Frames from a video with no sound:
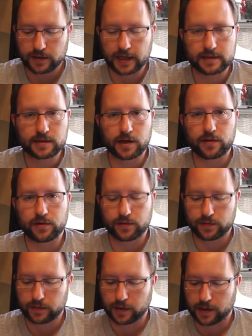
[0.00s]
that's
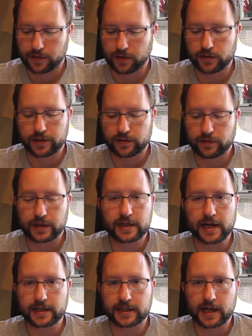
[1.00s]
another
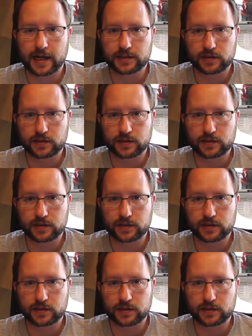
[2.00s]
$33.99,